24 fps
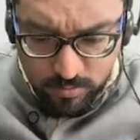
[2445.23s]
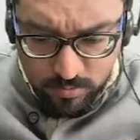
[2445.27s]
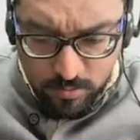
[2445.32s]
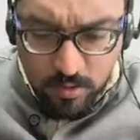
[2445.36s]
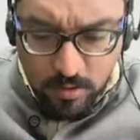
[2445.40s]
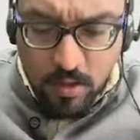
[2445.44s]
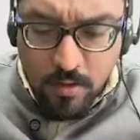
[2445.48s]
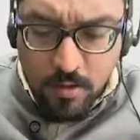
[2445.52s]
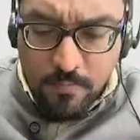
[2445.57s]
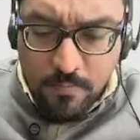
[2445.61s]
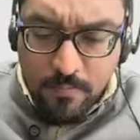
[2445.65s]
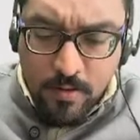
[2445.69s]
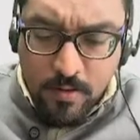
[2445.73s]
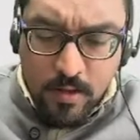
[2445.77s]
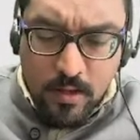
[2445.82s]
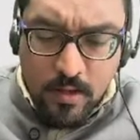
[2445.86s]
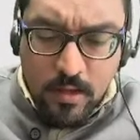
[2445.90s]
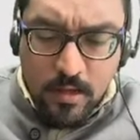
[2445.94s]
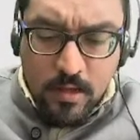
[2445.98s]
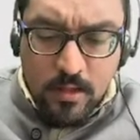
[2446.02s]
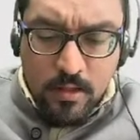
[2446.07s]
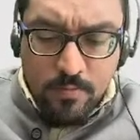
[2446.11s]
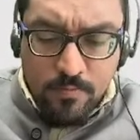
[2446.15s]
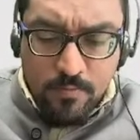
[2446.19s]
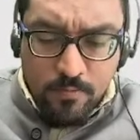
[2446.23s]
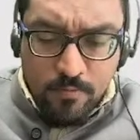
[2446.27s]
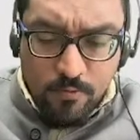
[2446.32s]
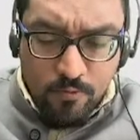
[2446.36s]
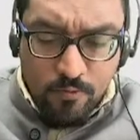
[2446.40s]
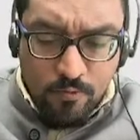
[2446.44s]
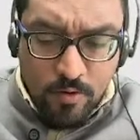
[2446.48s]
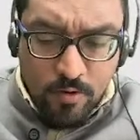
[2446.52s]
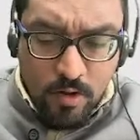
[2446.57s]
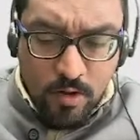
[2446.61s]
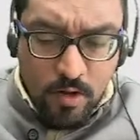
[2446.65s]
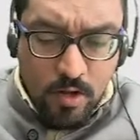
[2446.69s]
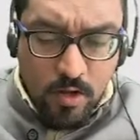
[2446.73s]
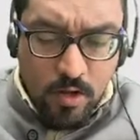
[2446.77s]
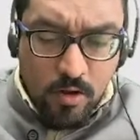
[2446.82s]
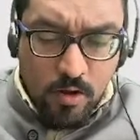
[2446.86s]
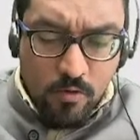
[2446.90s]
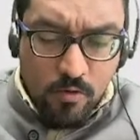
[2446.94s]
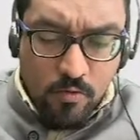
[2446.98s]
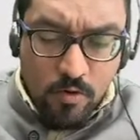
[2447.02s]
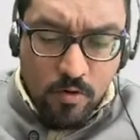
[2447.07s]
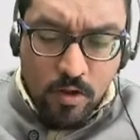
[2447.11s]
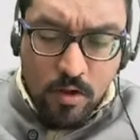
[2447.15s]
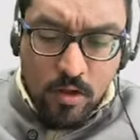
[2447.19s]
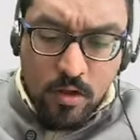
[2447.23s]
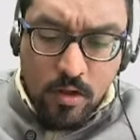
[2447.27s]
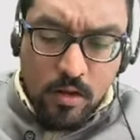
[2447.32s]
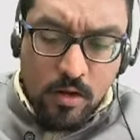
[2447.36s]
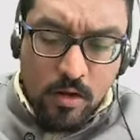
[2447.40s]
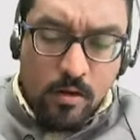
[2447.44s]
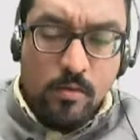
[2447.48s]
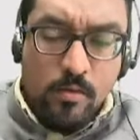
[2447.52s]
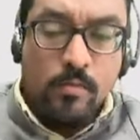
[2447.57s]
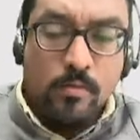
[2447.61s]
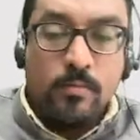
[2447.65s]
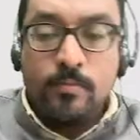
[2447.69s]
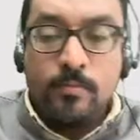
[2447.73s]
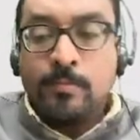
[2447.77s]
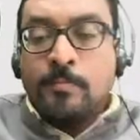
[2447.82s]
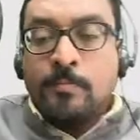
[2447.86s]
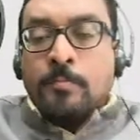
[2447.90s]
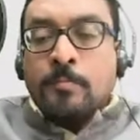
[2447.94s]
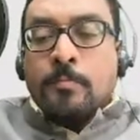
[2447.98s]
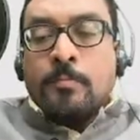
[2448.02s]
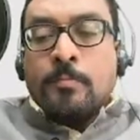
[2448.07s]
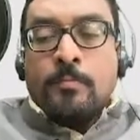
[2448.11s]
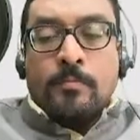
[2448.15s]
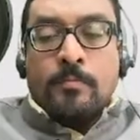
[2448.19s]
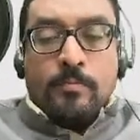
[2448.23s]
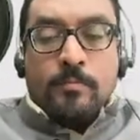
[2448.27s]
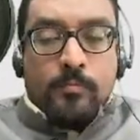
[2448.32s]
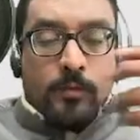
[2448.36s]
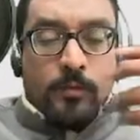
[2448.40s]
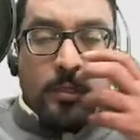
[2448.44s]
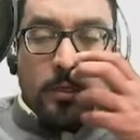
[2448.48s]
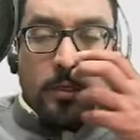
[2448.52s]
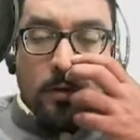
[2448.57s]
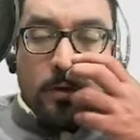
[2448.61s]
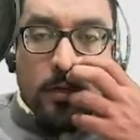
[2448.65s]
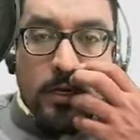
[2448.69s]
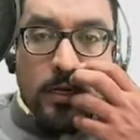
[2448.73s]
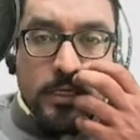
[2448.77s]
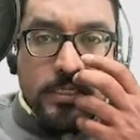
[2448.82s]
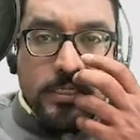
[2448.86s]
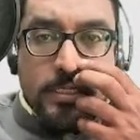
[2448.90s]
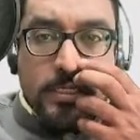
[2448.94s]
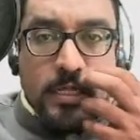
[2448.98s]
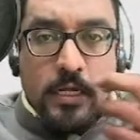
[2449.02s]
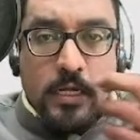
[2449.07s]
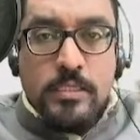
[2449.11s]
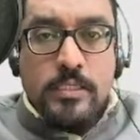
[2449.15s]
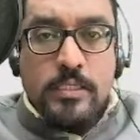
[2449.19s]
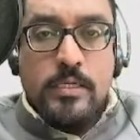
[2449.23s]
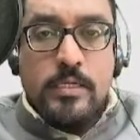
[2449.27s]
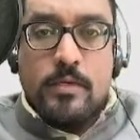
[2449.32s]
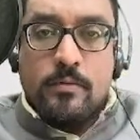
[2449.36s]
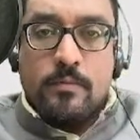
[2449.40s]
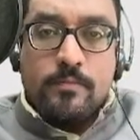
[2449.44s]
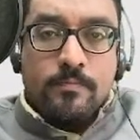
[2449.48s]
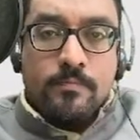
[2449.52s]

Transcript: Chepat, Puja, Atman. So let's see the answer.